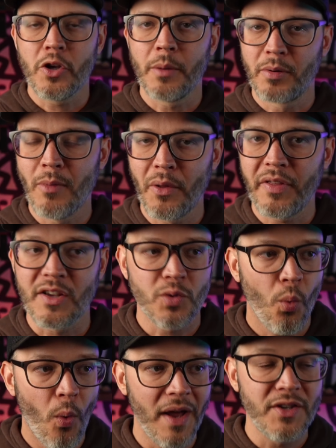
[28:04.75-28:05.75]
You can promote
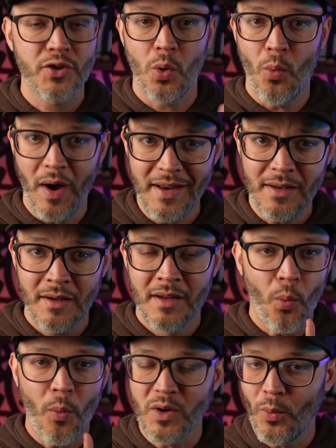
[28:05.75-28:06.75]
things one-to-one,
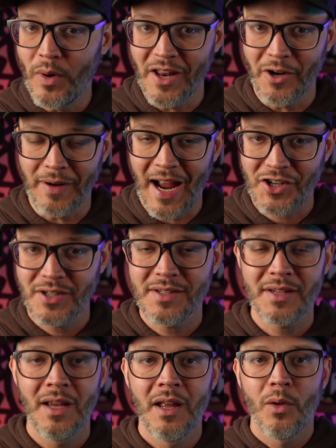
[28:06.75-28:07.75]
one-to-one
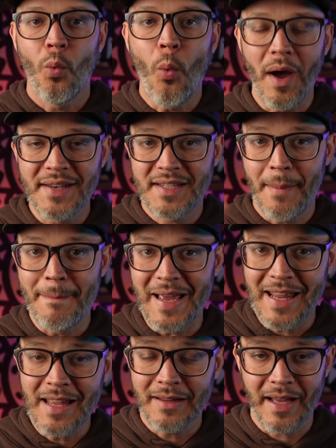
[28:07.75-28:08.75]
interactions,
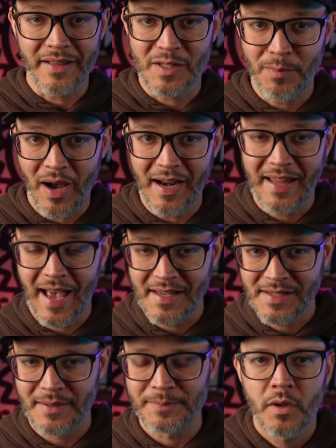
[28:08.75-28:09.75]
one-to-many, like this
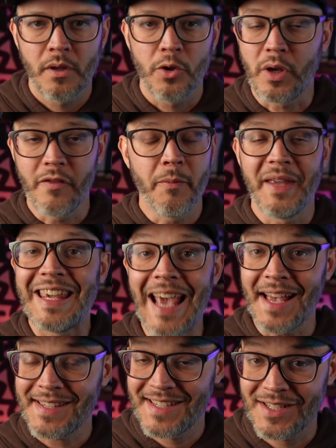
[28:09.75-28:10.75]
podcast. You can even be
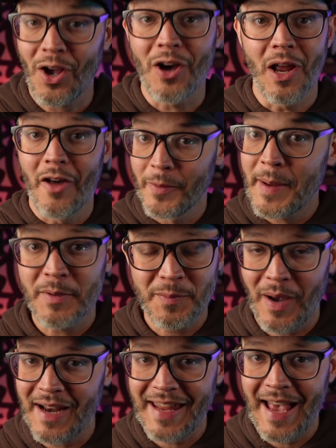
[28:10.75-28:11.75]
guests on other people's
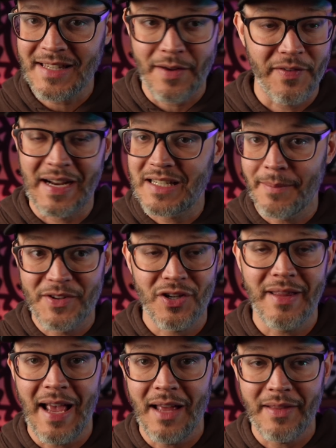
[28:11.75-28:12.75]
podcasts. I forgot to mention
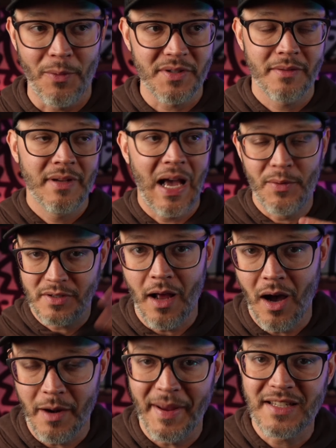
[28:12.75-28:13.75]
that. That was I was on
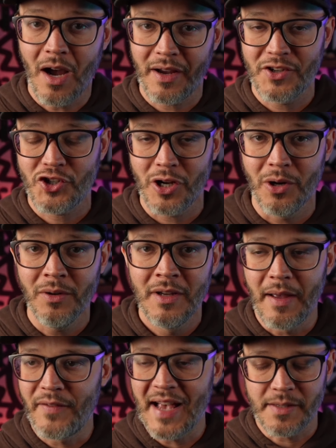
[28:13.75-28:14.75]
Anna Mae Tonkin's show.
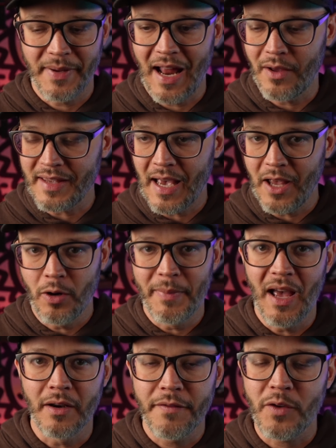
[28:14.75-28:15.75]
If it hasn't been out yet, it'll
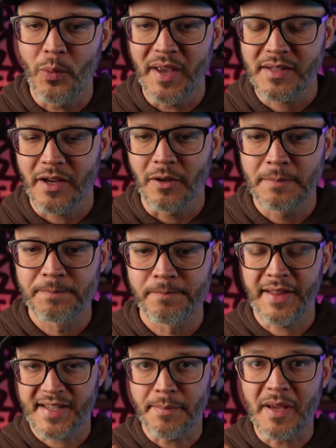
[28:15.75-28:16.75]
be out in a few weeks here.
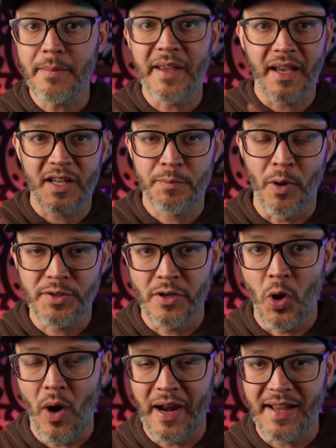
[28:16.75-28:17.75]
And that's me being exposed to
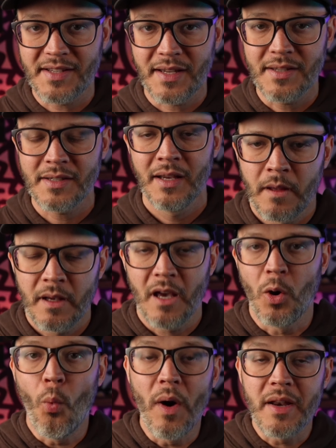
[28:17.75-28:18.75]
new audiences in
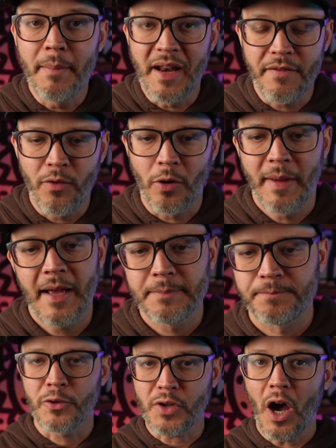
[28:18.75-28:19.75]
a one-to-many format.
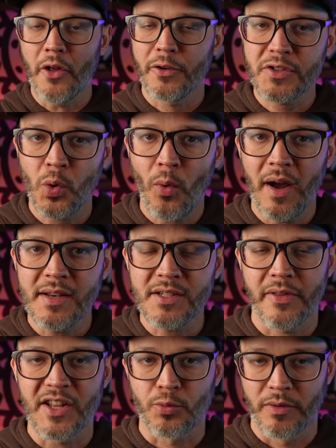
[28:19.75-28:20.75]
There's others to one,
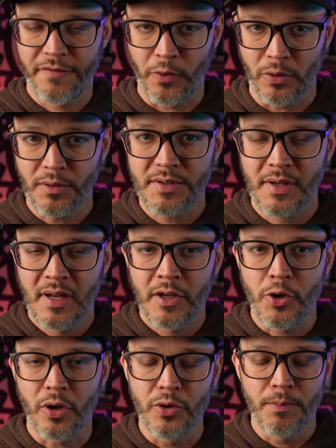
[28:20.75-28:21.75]
so that's referrals.
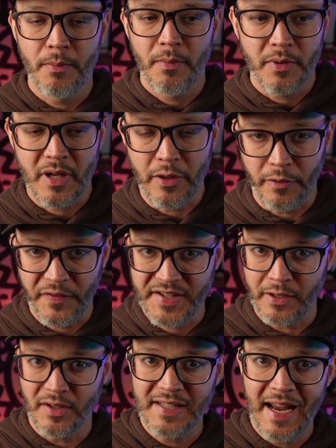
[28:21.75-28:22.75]
You can either
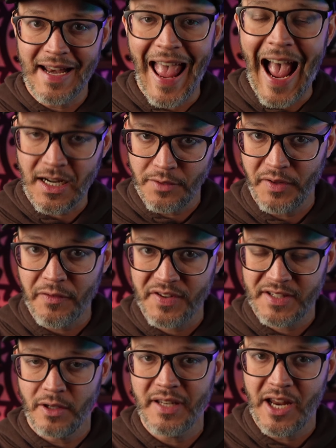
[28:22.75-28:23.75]
facilitate, actively
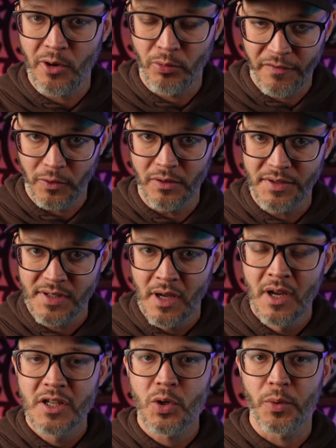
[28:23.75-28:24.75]
facilitating referrals,
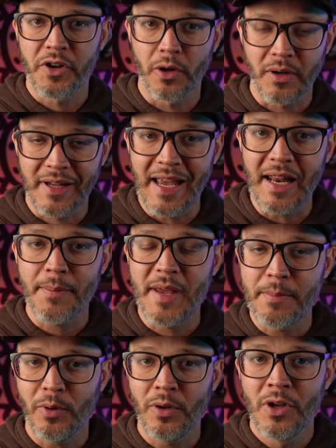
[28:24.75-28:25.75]
to where you're getting
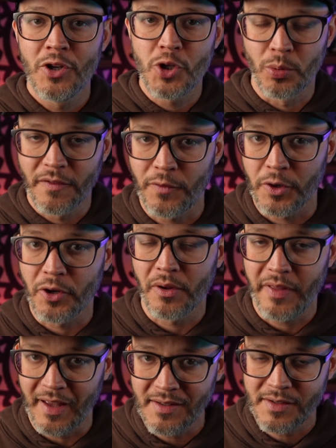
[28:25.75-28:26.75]
people to refer your
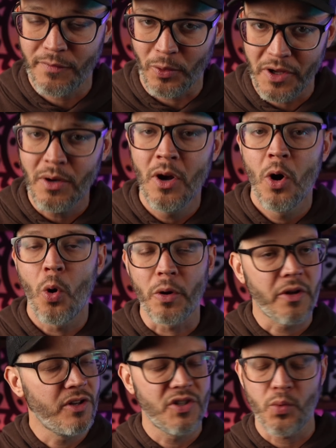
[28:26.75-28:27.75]
things for you, or
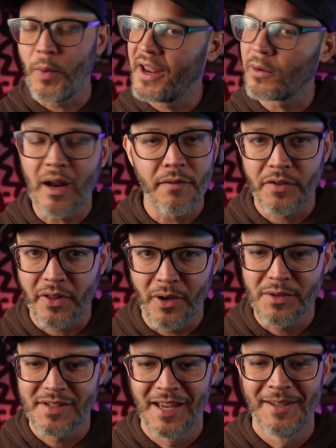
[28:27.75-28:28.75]
you can just wait around for
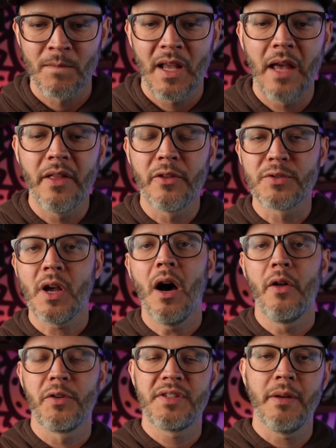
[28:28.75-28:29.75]
those. And then there's
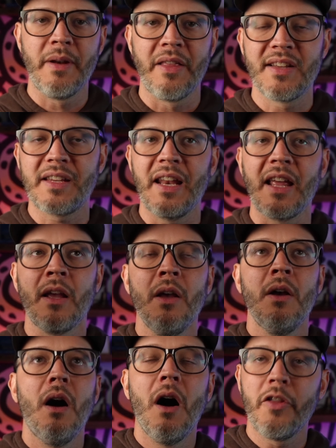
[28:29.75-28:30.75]
others to many. That's getting
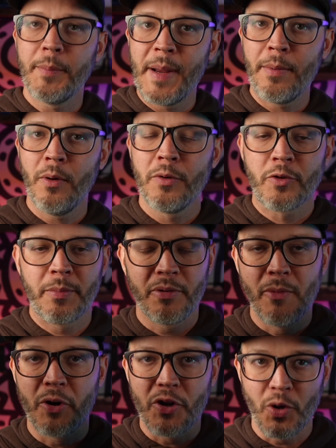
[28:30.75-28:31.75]
other people to
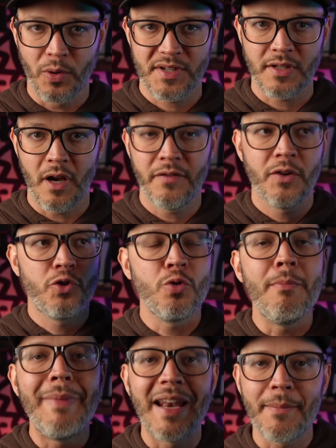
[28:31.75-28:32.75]
promote your stuff to
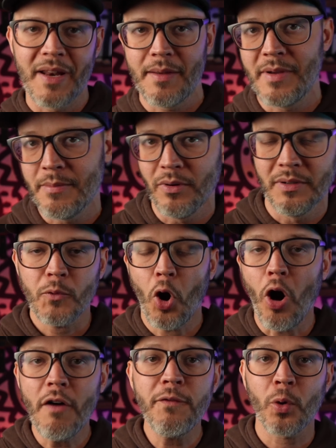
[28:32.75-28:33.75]
many, many people.
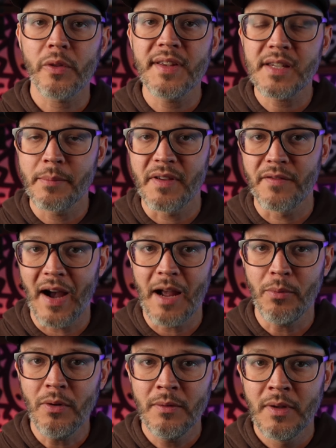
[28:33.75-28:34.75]
All four of these can be
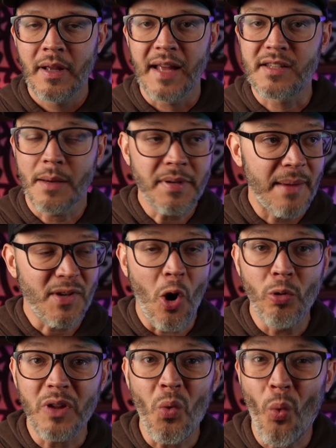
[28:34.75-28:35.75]
viable. And sometimes
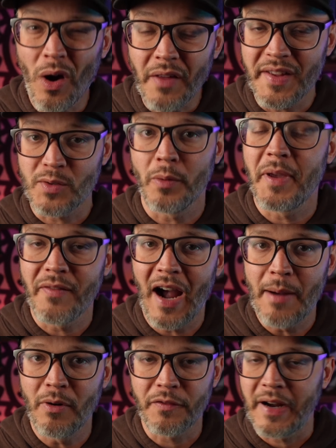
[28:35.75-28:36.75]
only one of these will be
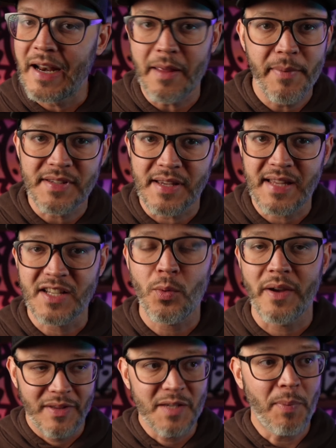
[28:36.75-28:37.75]
viable for any business. That's
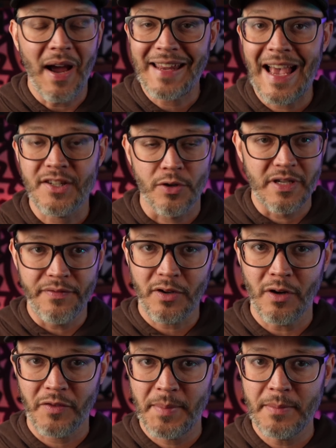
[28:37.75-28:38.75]
why these podcasts are
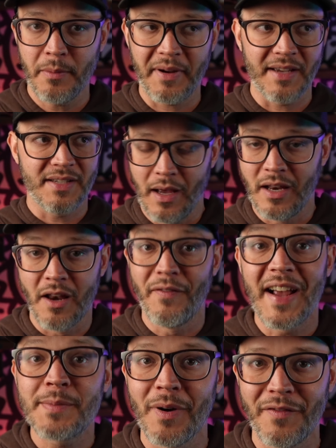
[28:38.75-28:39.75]
difficult for people because it's an
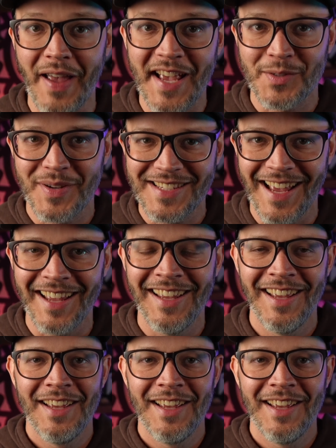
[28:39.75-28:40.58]
advice buffet, as we say.